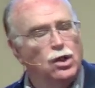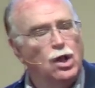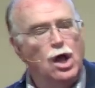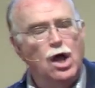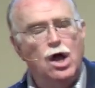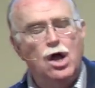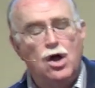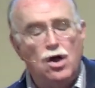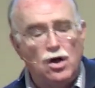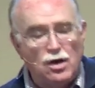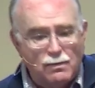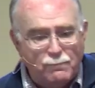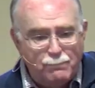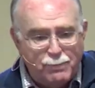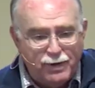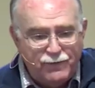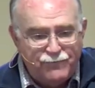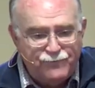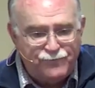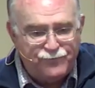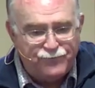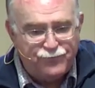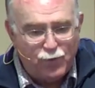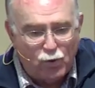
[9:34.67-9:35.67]
long
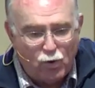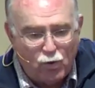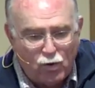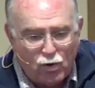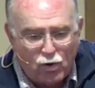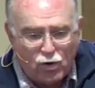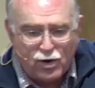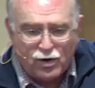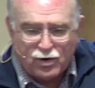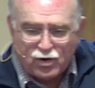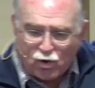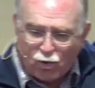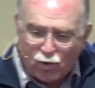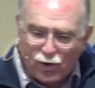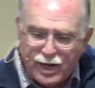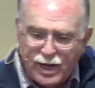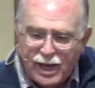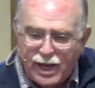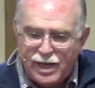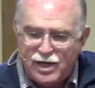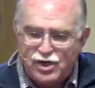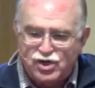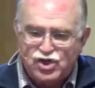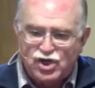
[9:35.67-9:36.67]
before
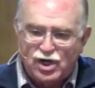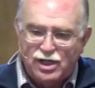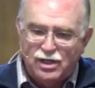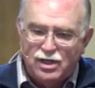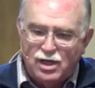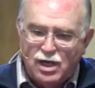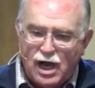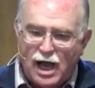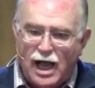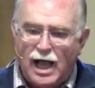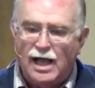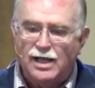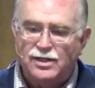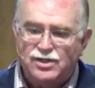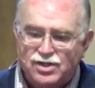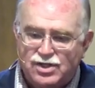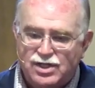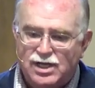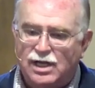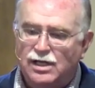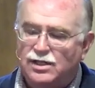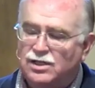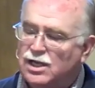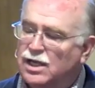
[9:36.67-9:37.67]
creation.
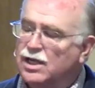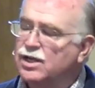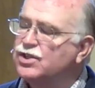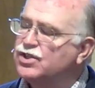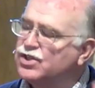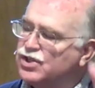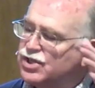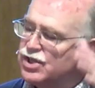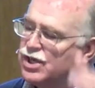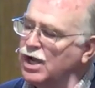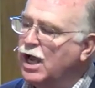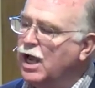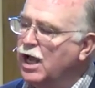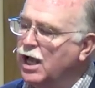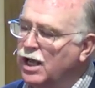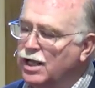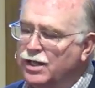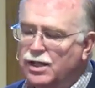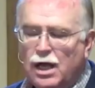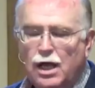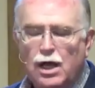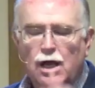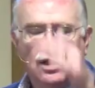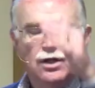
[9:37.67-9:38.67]
God sent his
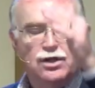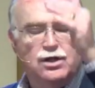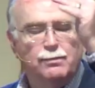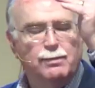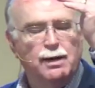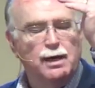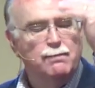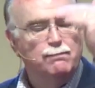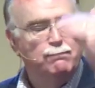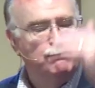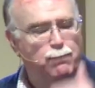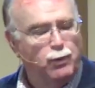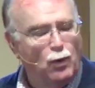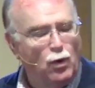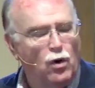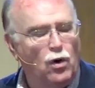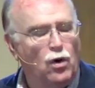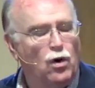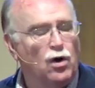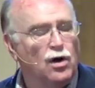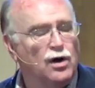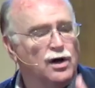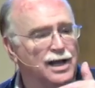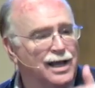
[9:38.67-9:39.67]
son to be
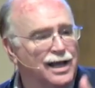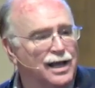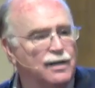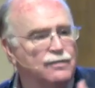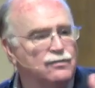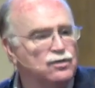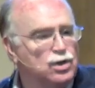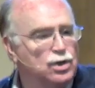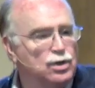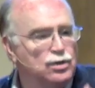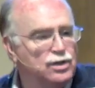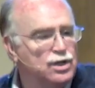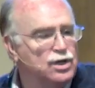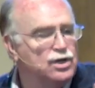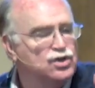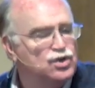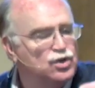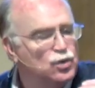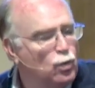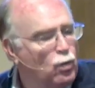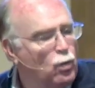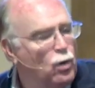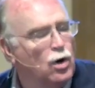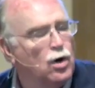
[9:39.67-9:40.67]
born into
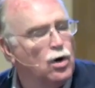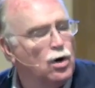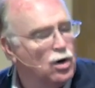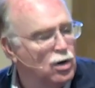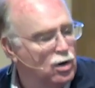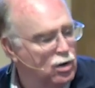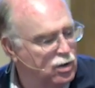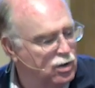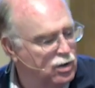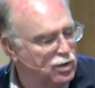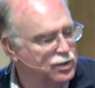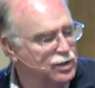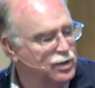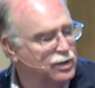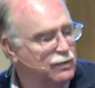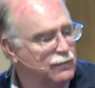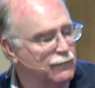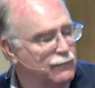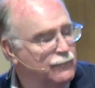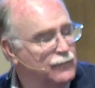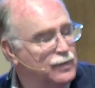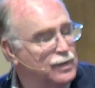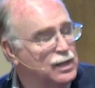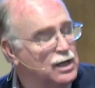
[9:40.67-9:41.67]
this world.
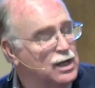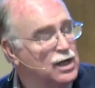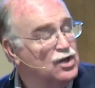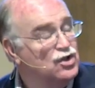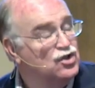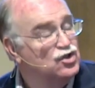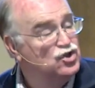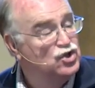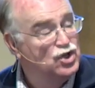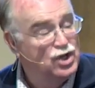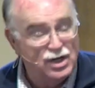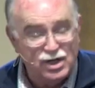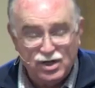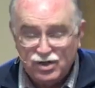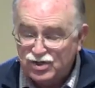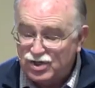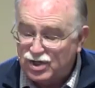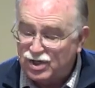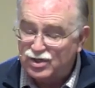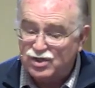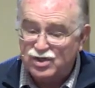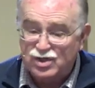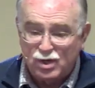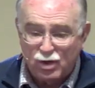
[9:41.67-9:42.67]

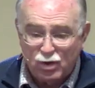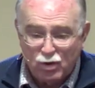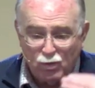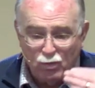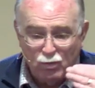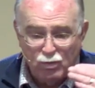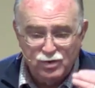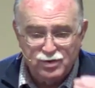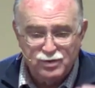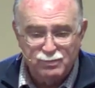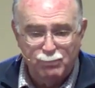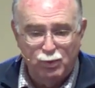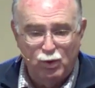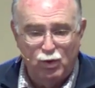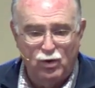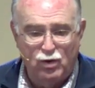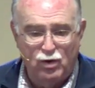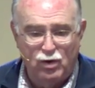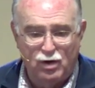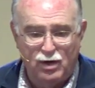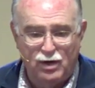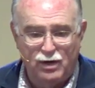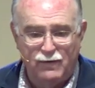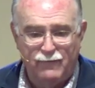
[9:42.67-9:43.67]
Jesus was
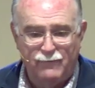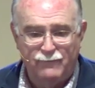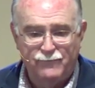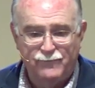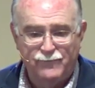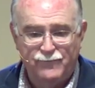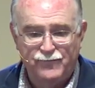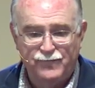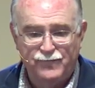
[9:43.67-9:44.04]
born.